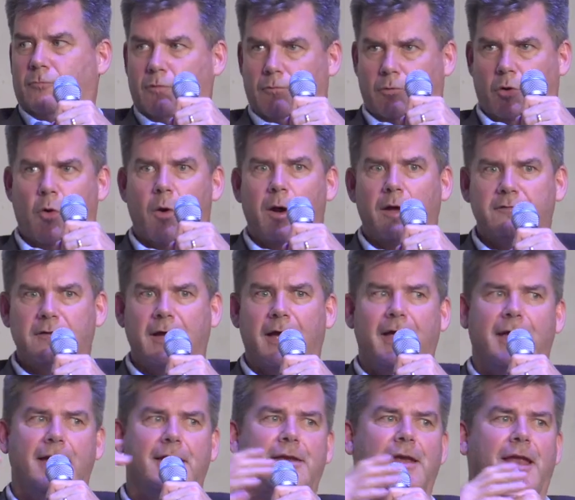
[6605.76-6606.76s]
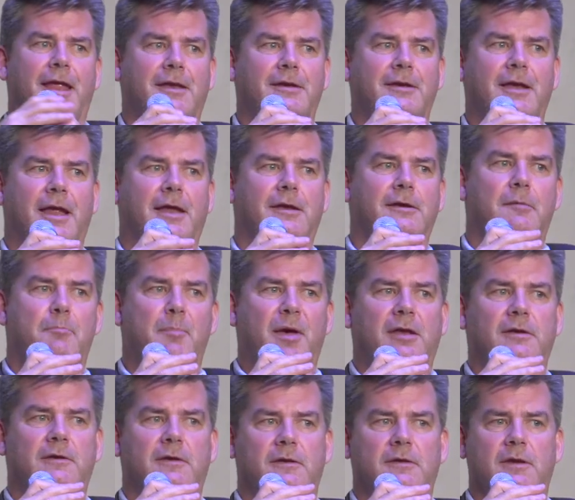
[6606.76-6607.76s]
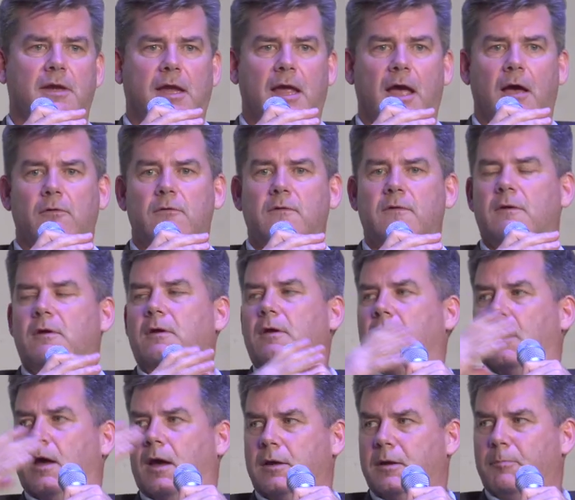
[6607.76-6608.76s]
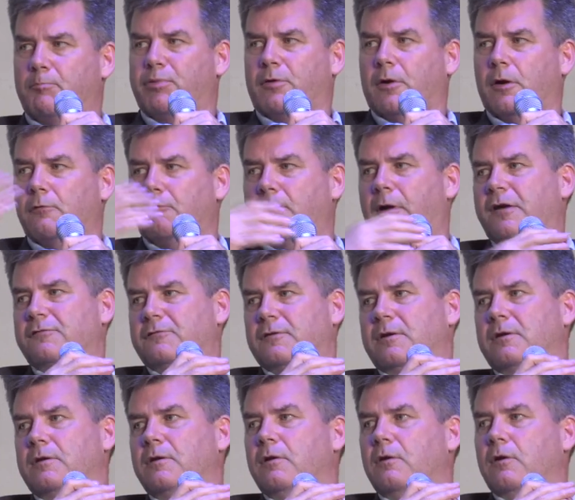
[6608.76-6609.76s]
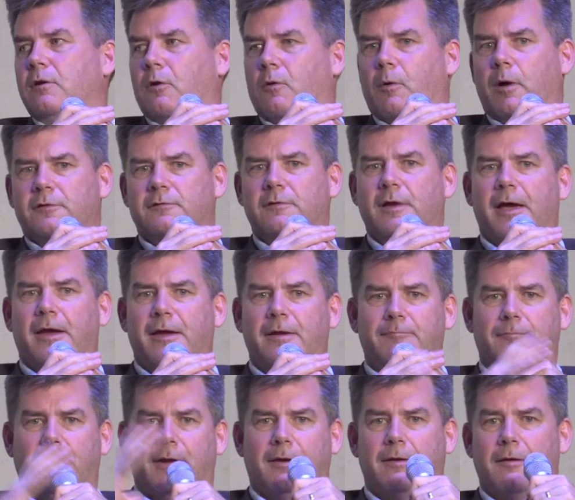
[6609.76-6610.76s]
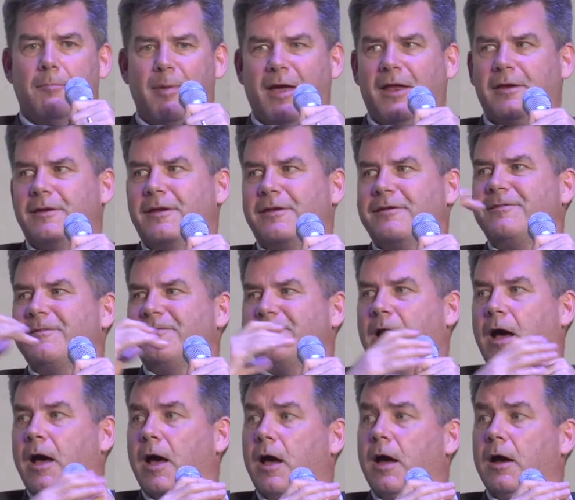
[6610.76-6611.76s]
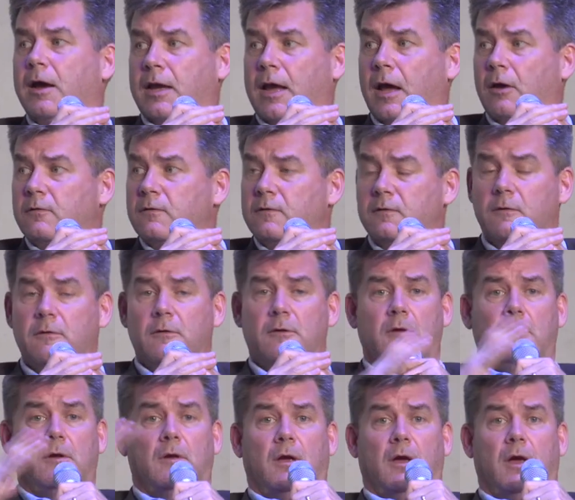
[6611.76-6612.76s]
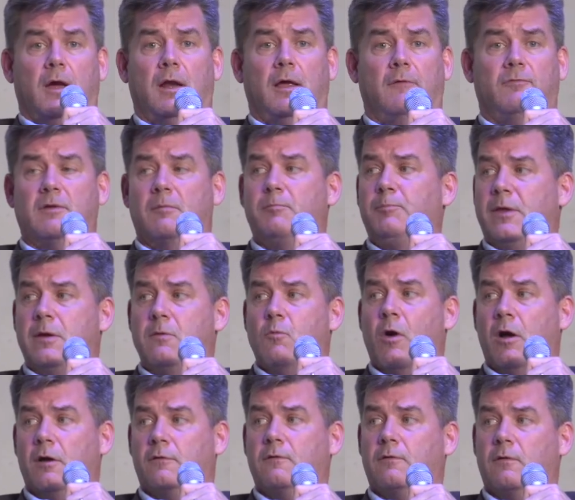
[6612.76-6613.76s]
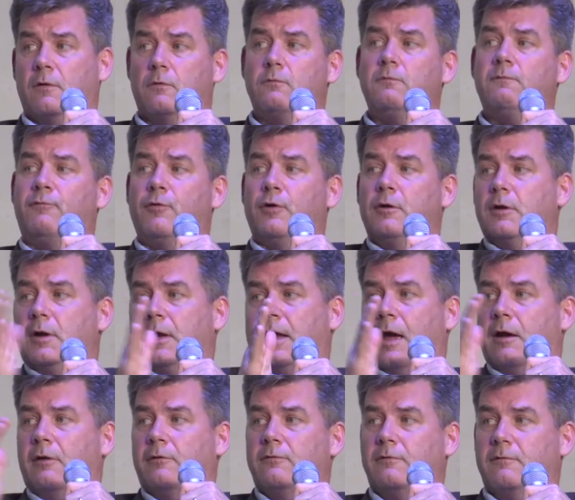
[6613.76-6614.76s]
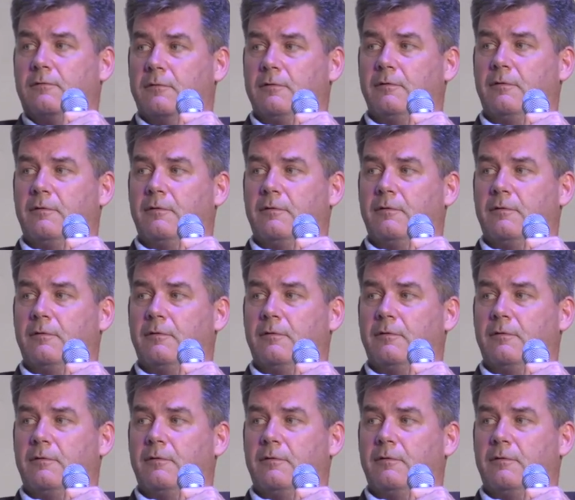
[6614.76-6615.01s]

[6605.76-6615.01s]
quasi independent account and a pro Russian quasi independent uh, account. And I've simply watched those four accounts